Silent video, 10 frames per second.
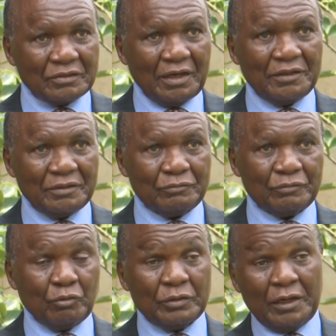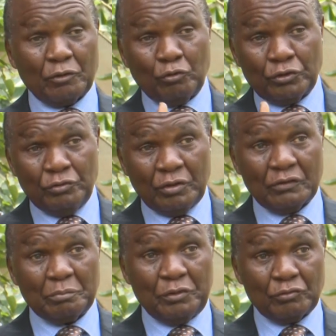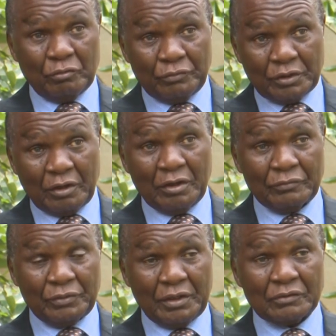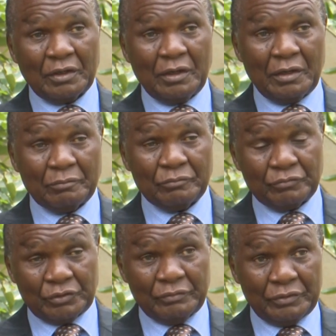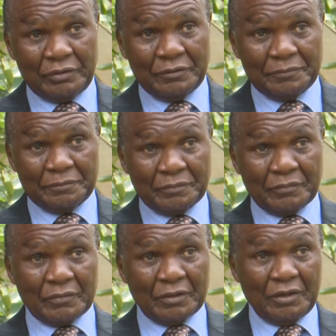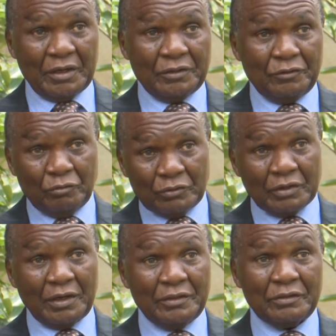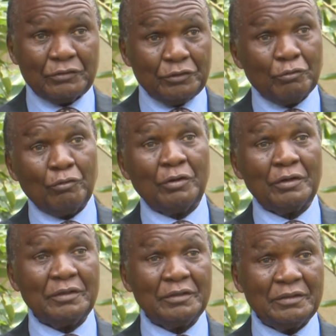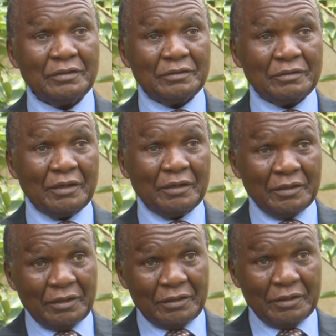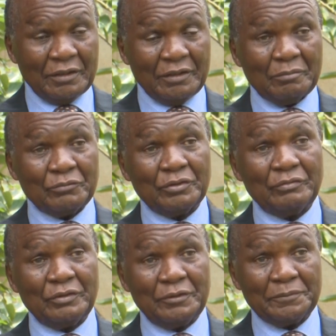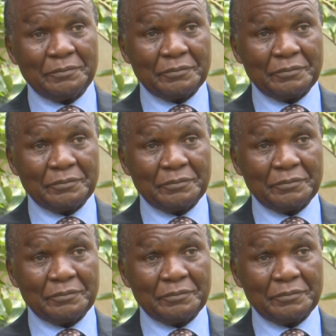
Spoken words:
sign because I continued as Minister of Internal Affairs under Museveni. And I did not sign a single one under Museveni.